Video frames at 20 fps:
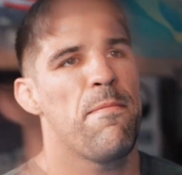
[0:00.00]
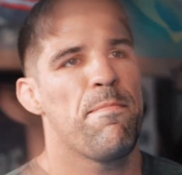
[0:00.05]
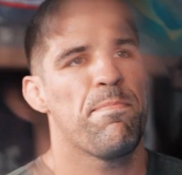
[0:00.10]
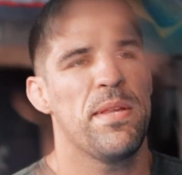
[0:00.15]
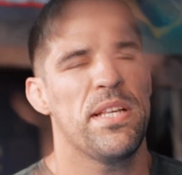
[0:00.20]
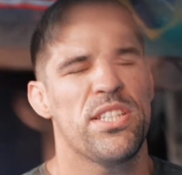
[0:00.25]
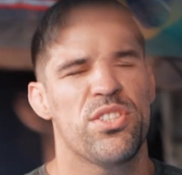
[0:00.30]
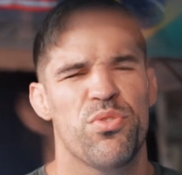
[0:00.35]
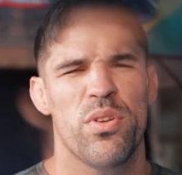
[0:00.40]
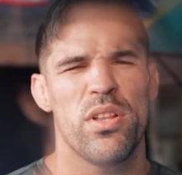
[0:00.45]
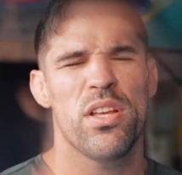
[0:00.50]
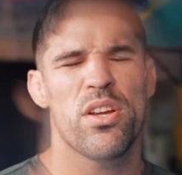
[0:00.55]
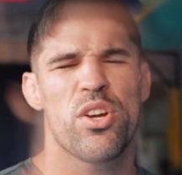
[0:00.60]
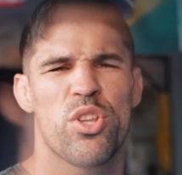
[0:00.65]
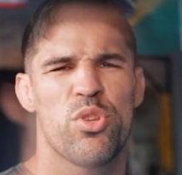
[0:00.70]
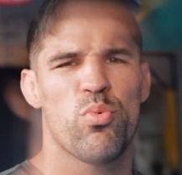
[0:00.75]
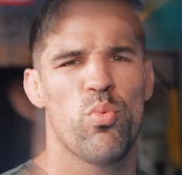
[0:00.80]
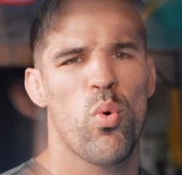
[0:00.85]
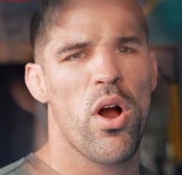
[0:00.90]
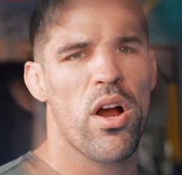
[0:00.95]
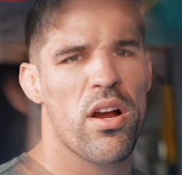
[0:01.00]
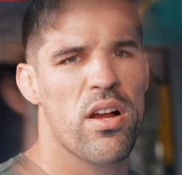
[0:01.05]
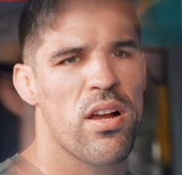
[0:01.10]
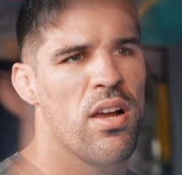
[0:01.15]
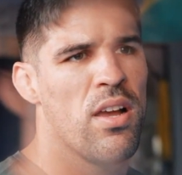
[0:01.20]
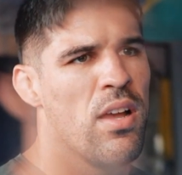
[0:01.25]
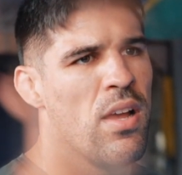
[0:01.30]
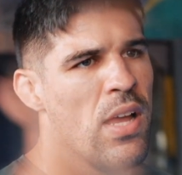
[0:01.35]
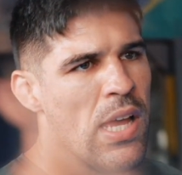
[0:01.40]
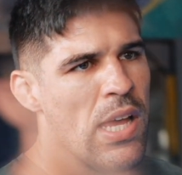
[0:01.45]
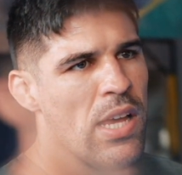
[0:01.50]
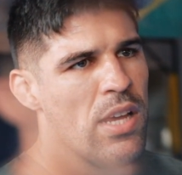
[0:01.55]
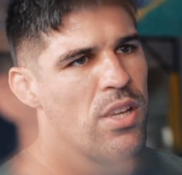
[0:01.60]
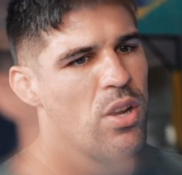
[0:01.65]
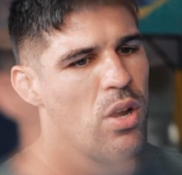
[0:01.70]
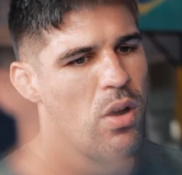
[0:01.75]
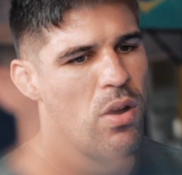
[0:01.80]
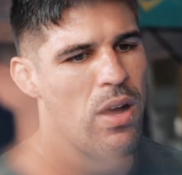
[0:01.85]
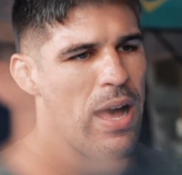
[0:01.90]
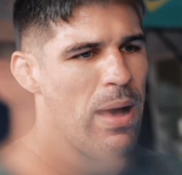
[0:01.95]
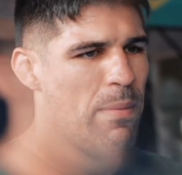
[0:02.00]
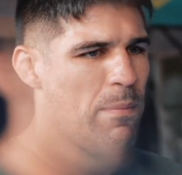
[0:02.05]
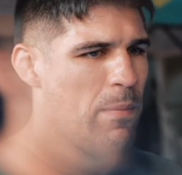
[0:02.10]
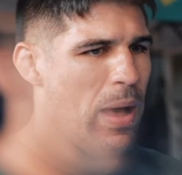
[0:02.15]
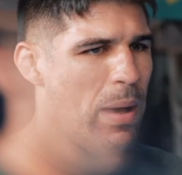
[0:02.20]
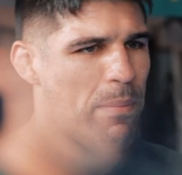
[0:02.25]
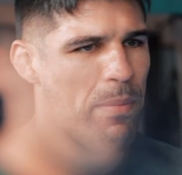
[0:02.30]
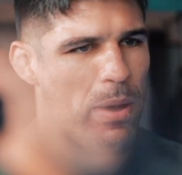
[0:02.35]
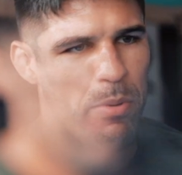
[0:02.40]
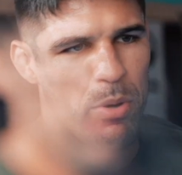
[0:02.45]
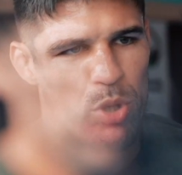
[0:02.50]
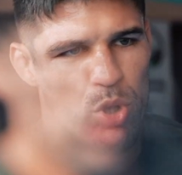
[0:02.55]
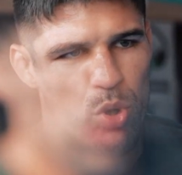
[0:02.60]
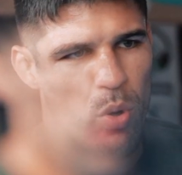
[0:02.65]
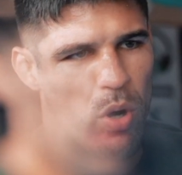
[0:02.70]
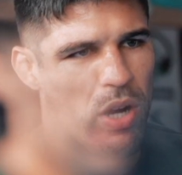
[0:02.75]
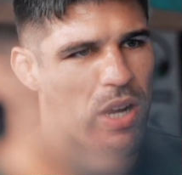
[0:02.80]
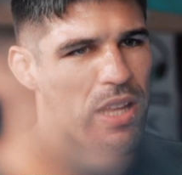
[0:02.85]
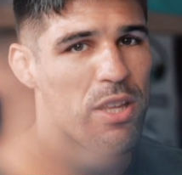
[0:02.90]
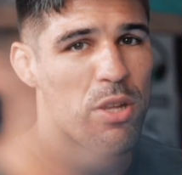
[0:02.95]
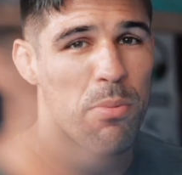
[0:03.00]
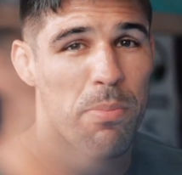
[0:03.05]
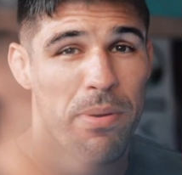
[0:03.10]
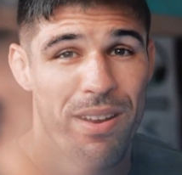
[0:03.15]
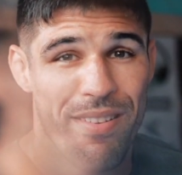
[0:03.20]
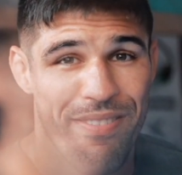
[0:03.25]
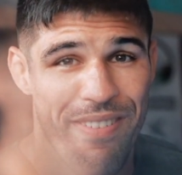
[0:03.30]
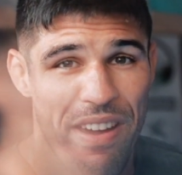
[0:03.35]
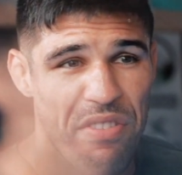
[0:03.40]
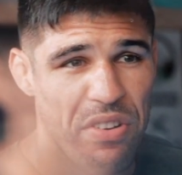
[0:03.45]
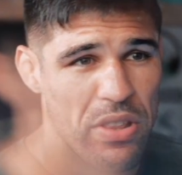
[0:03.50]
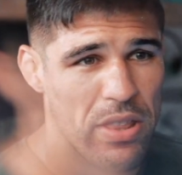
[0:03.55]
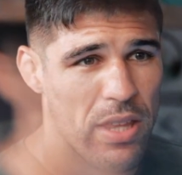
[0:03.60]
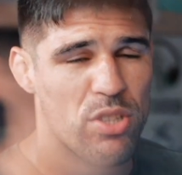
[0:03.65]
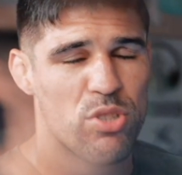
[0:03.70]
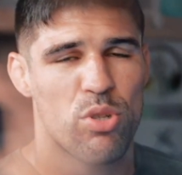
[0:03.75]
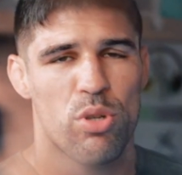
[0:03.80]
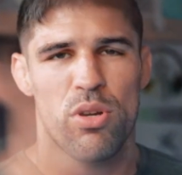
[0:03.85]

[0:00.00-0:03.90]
this is really good work. You know, I'm able to work a little bit of everything. So